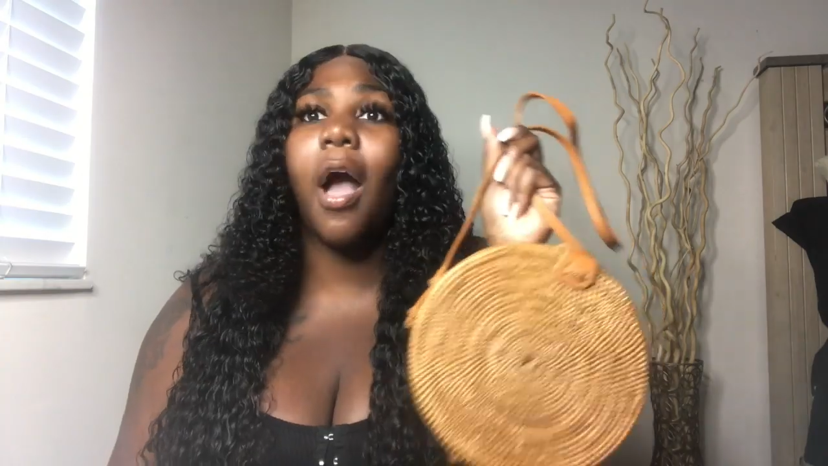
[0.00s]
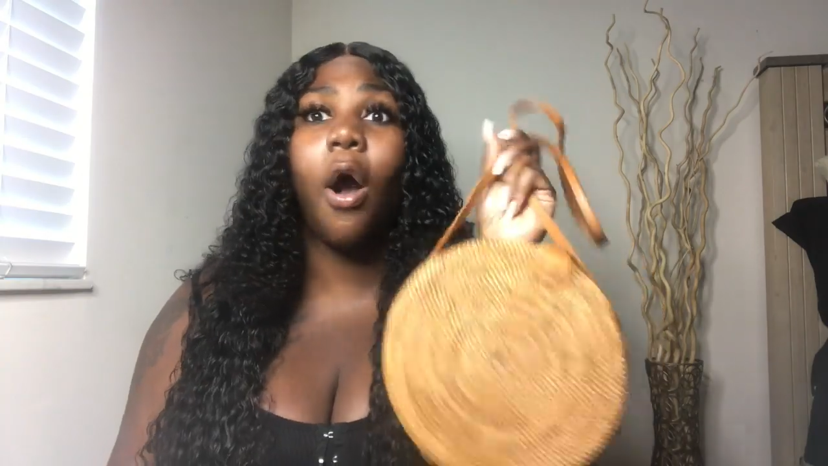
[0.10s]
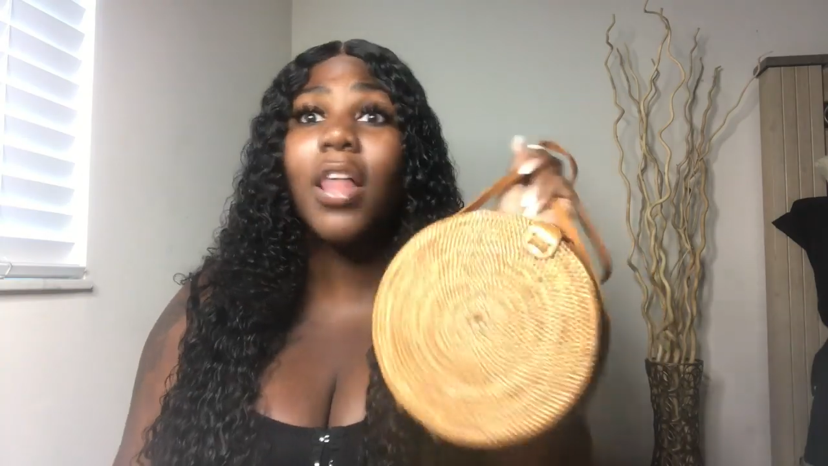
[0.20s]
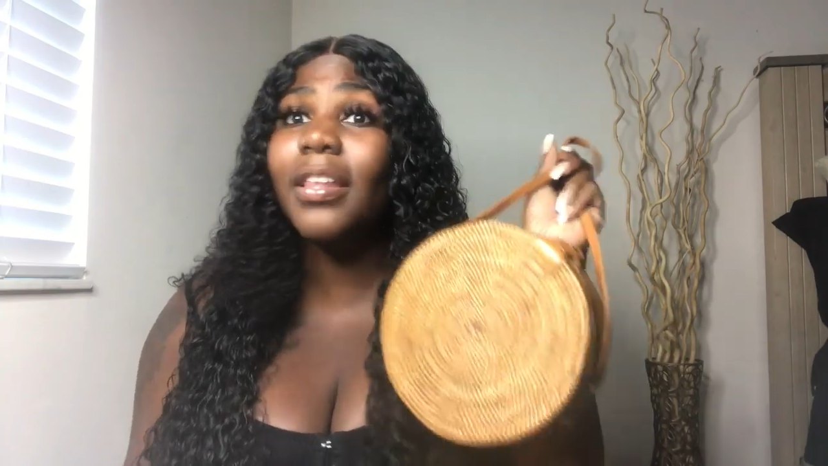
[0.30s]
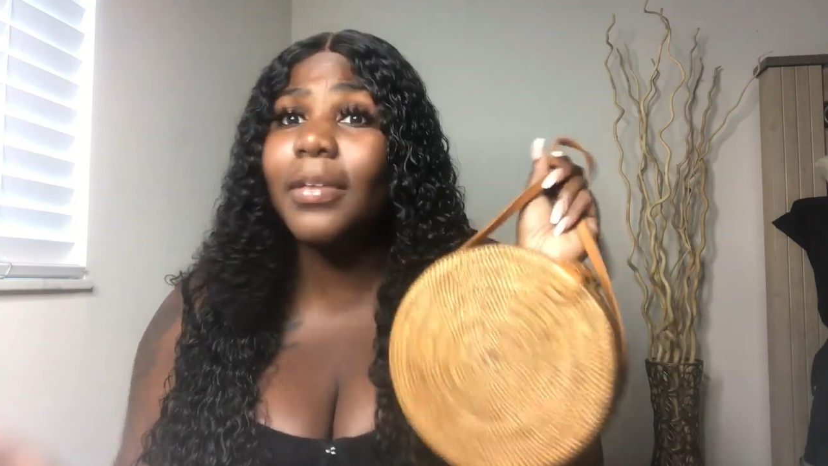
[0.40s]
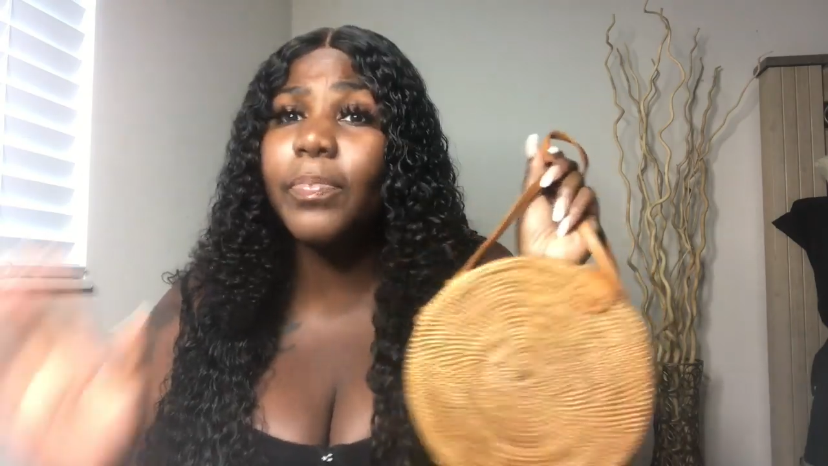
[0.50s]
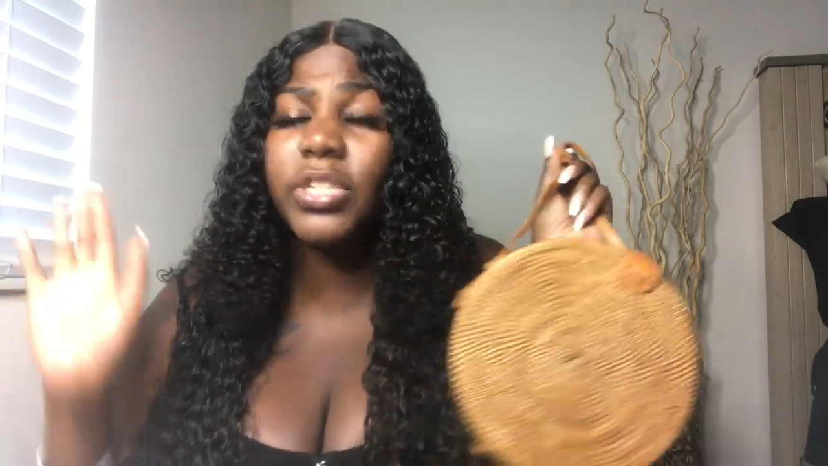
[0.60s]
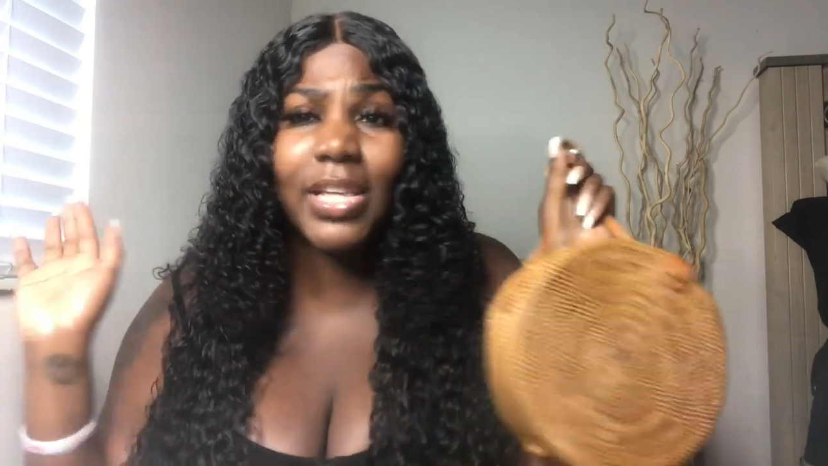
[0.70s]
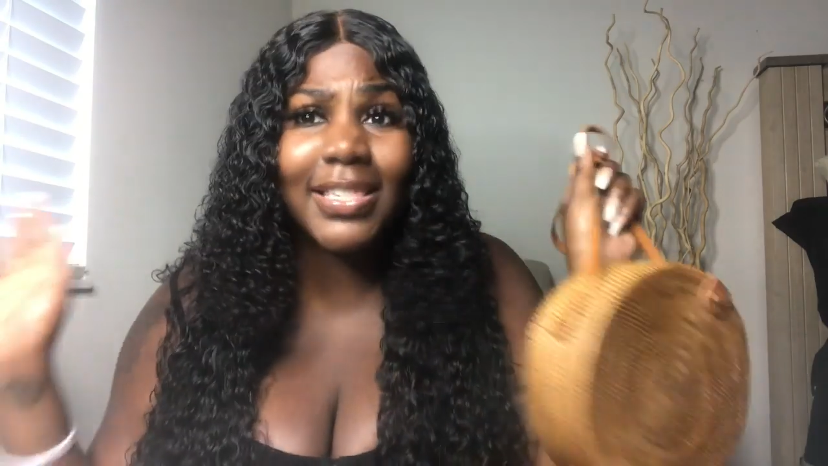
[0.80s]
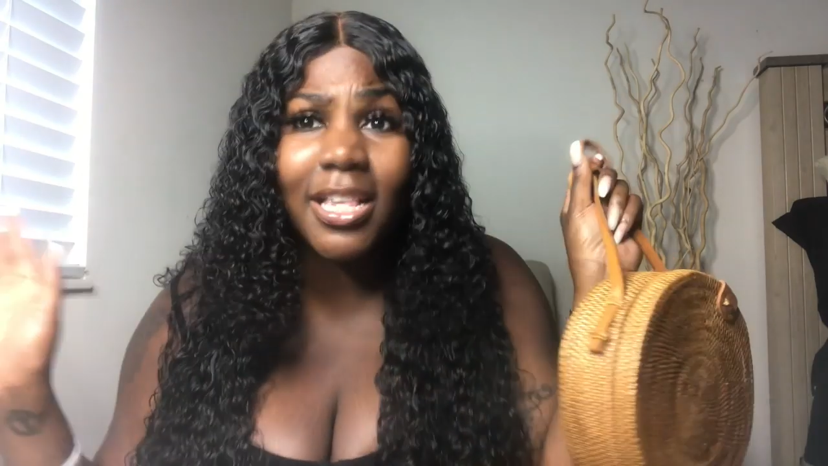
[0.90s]
all of
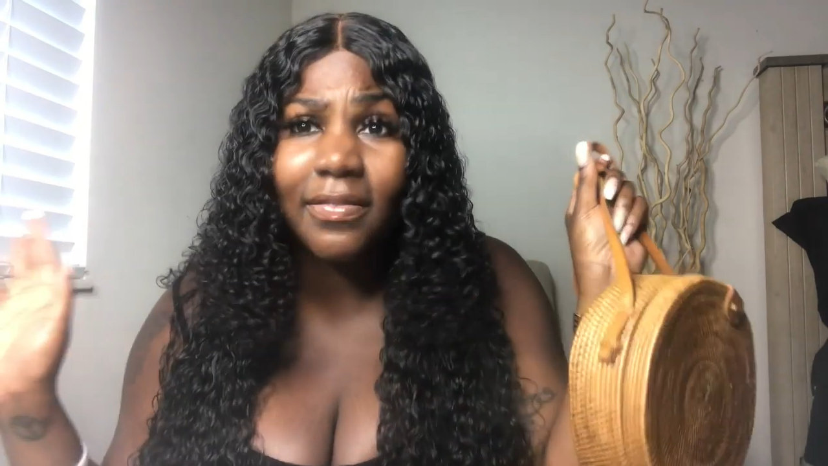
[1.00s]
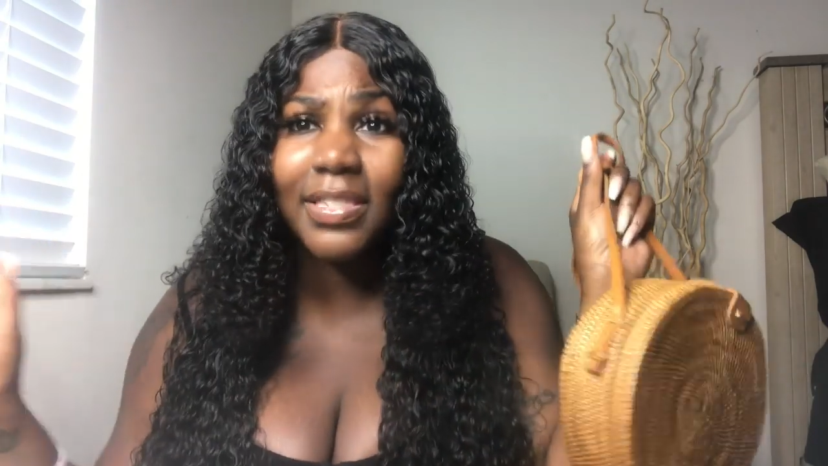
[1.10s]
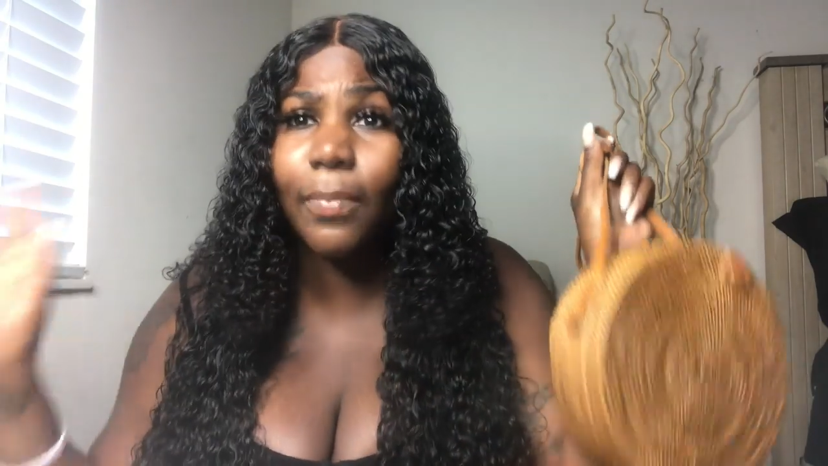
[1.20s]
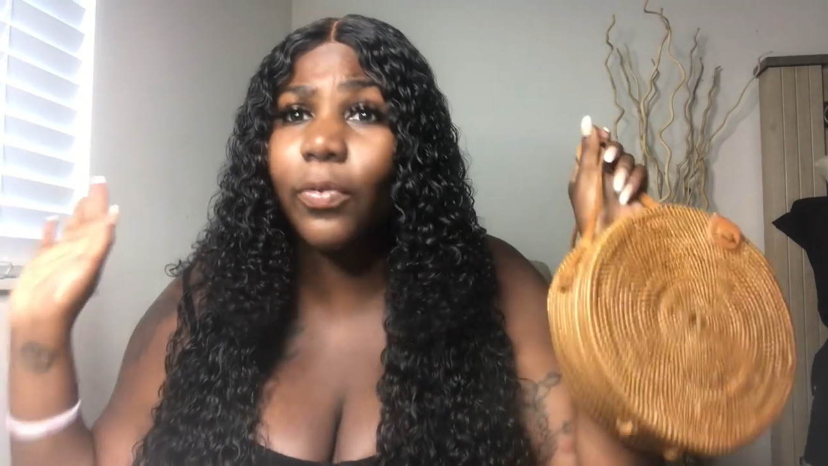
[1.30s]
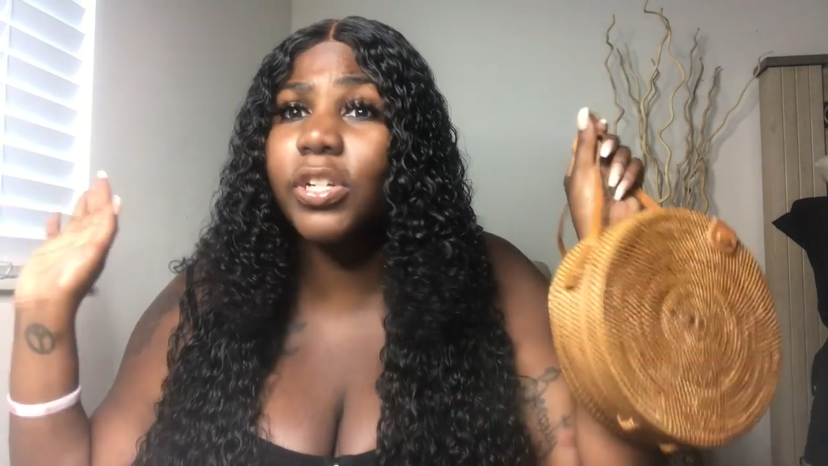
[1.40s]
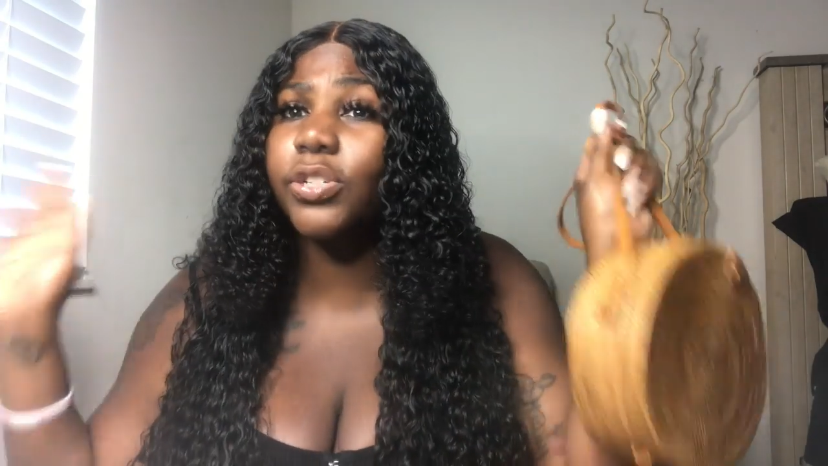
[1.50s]
the accessories I'm going to